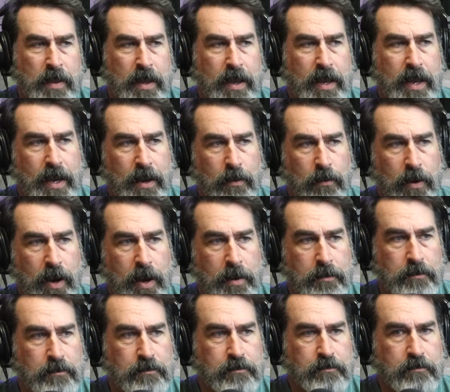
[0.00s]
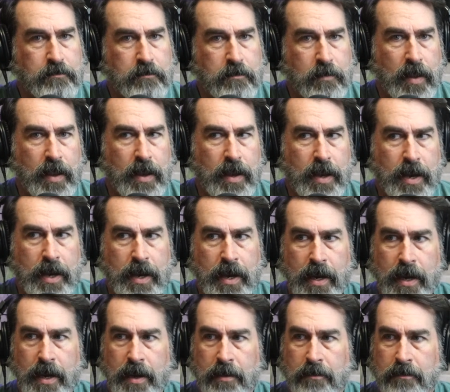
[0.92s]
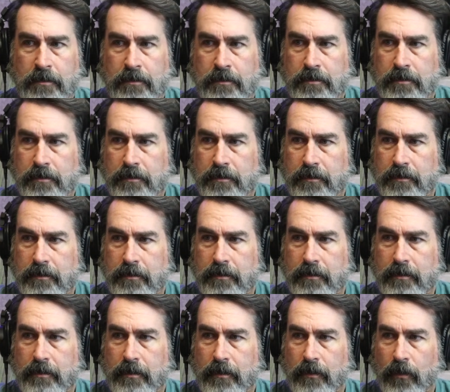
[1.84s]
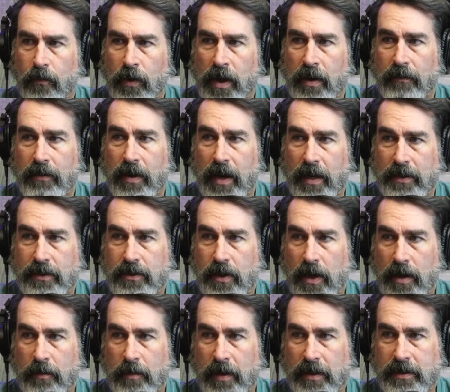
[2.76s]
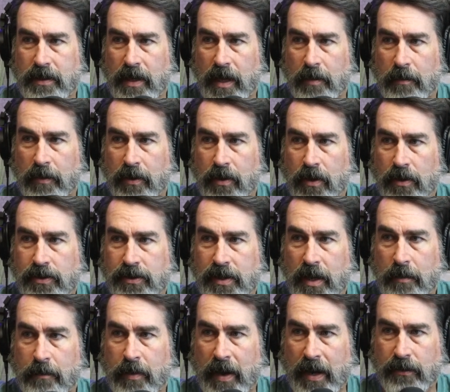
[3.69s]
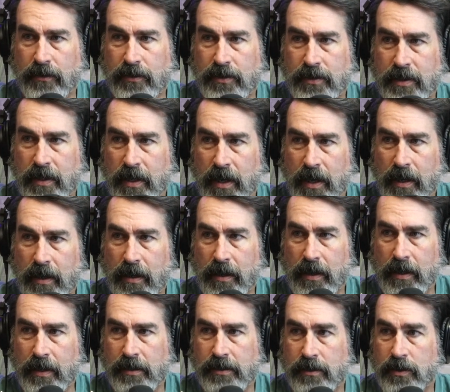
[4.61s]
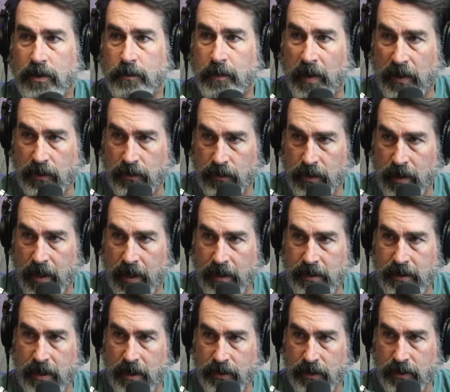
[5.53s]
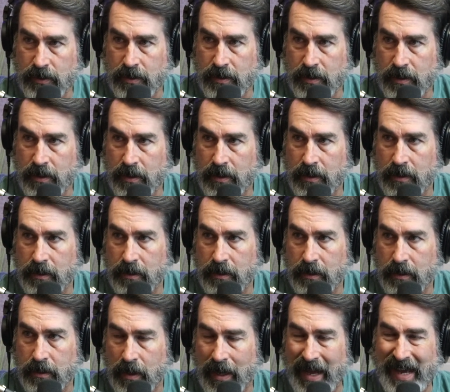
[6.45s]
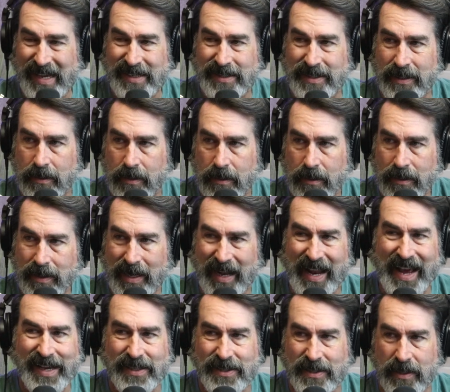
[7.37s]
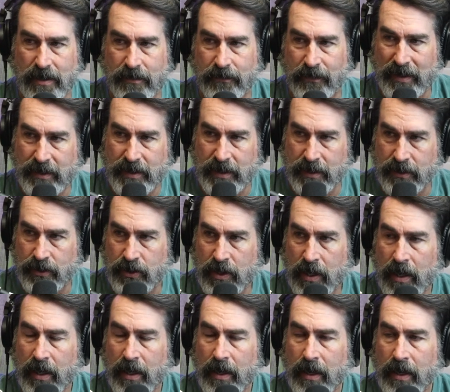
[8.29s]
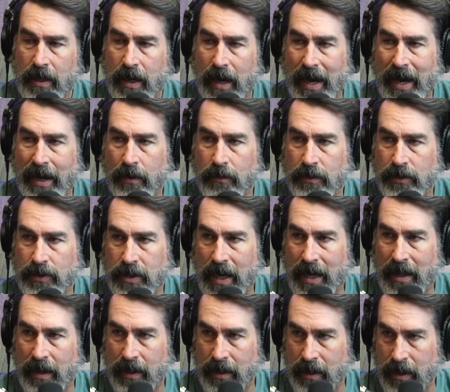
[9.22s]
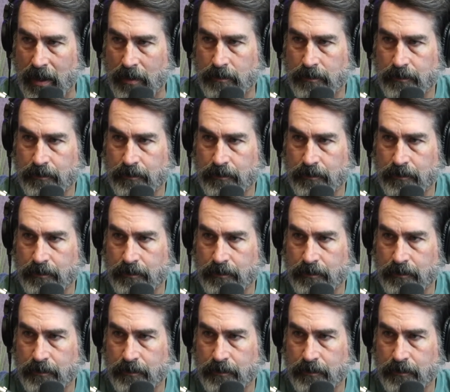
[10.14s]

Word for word: Anyway, we have a lot to talk about today because St. Patrick's Day is a special day. It's not just a classic vintage Irish holiday.